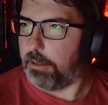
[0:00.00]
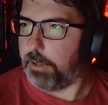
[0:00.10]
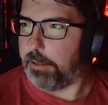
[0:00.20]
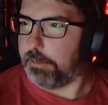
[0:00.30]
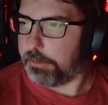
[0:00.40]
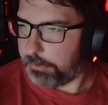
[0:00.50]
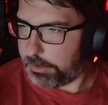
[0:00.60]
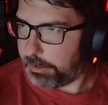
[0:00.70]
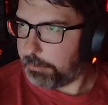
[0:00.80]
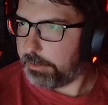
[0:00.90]
wait,
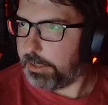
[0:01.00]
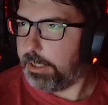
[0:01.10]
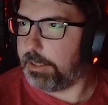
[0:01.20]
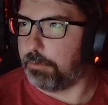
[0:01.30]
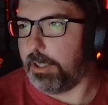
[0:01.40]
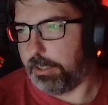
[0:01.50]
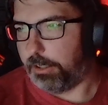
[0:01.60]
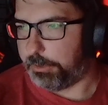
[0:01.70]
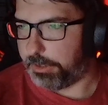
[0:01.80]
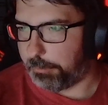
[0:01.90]
which number is he? He's one of the
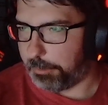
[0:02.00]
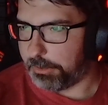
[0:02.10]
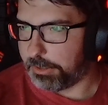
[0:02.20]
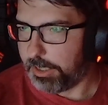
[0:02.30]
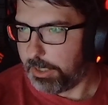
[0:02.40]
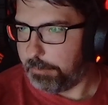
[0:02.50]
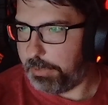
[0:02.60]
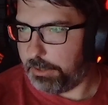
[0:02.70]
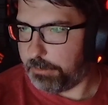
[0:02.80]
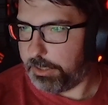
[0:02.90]
Noble Team members.
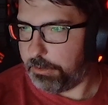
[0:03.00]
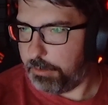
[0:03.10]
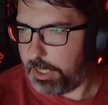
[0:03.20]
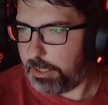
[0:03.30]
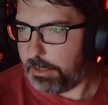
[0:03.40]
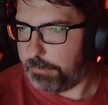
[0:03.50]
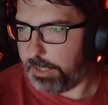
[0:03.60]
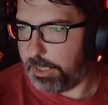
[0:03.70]
B312